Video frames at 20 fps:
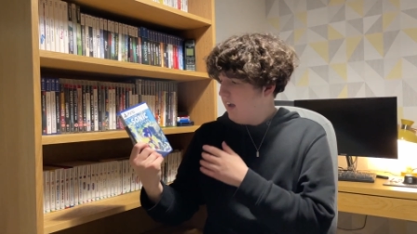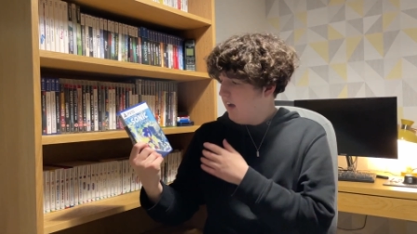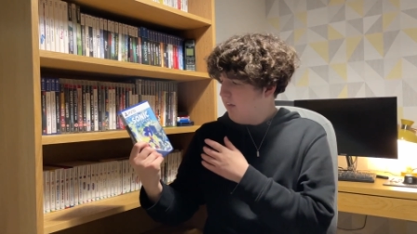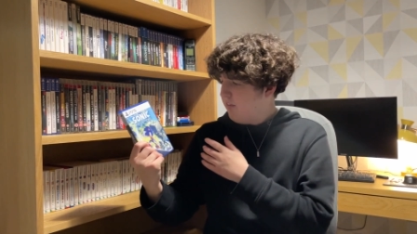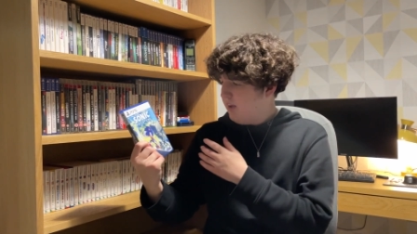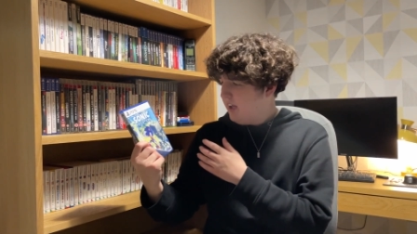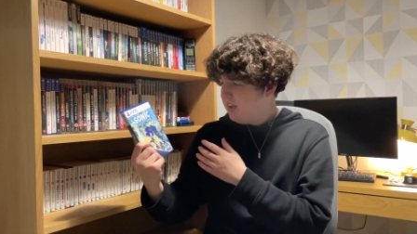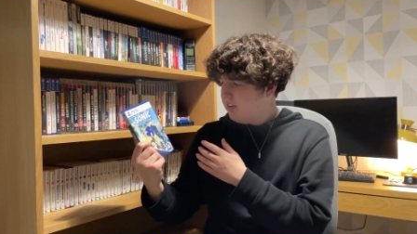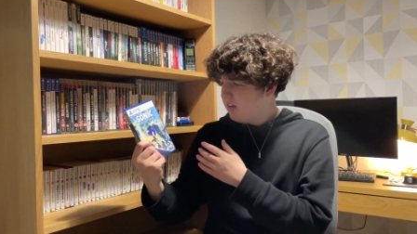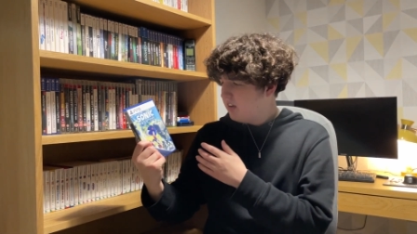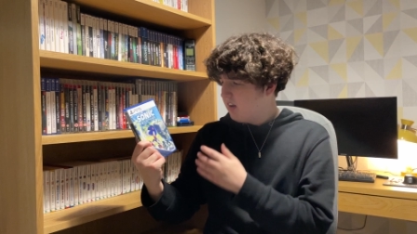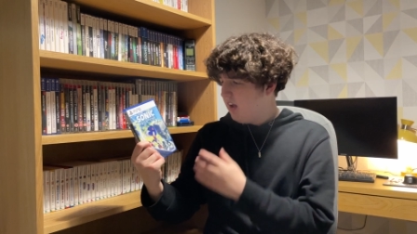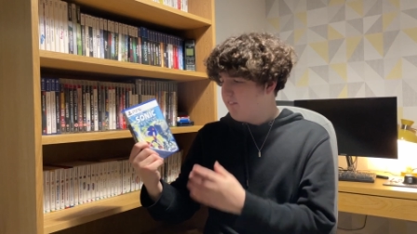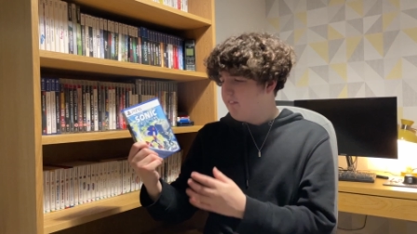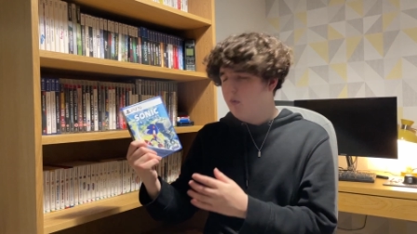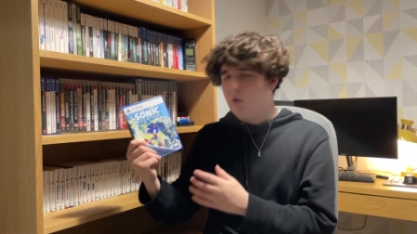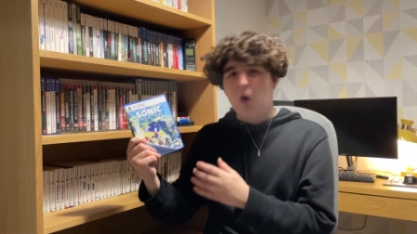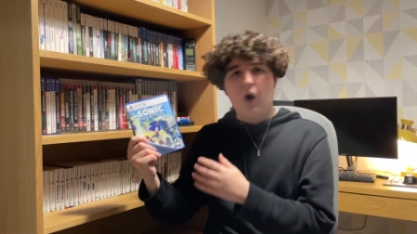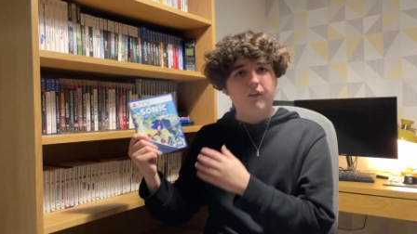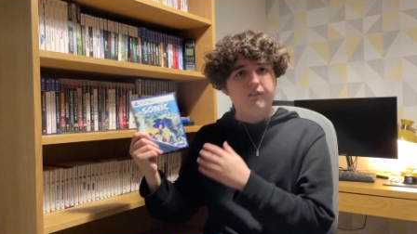things looked like
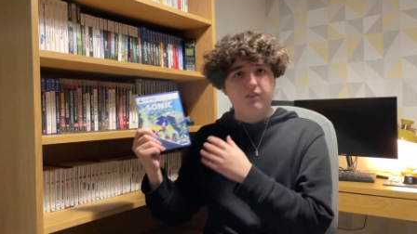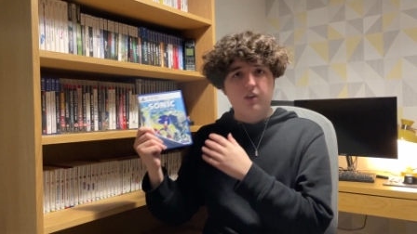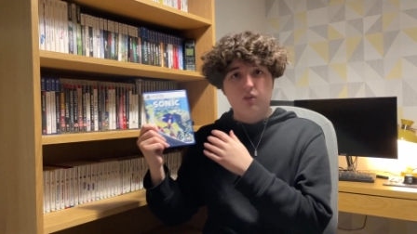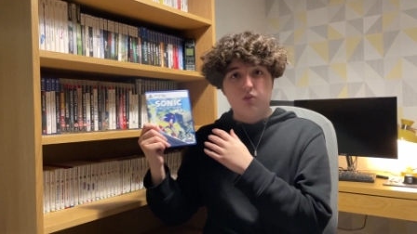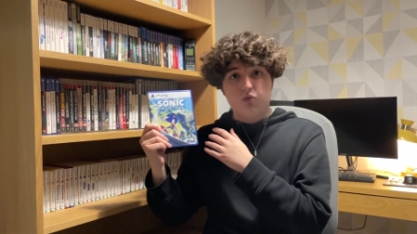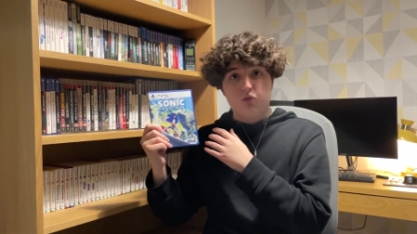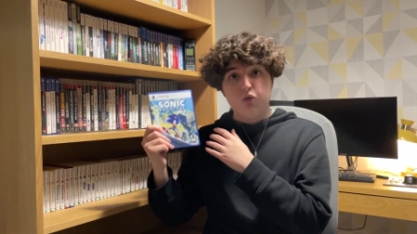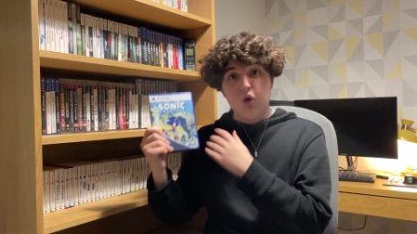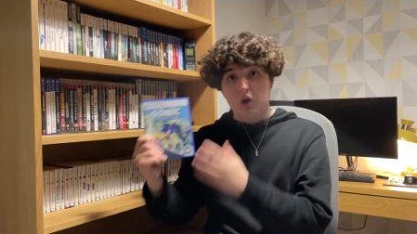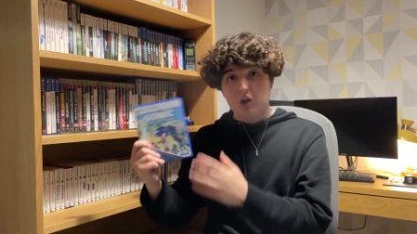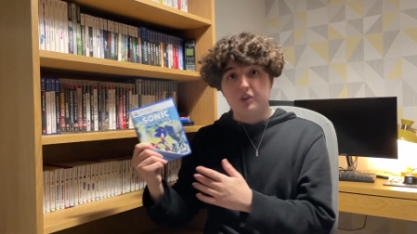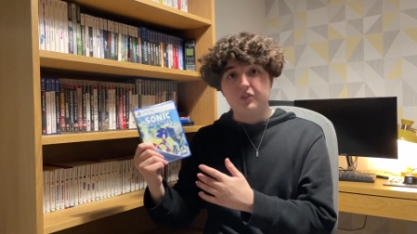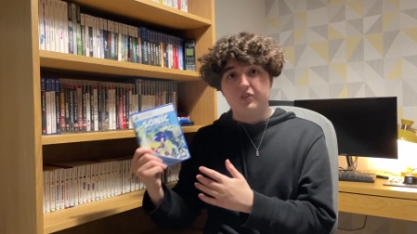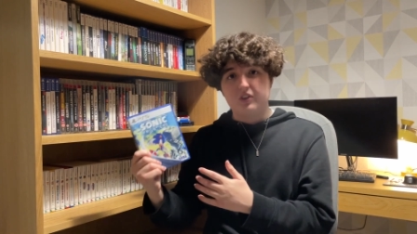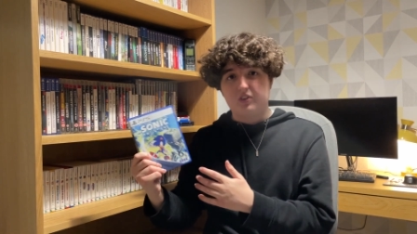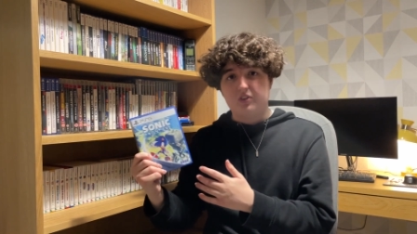they were on the rocks for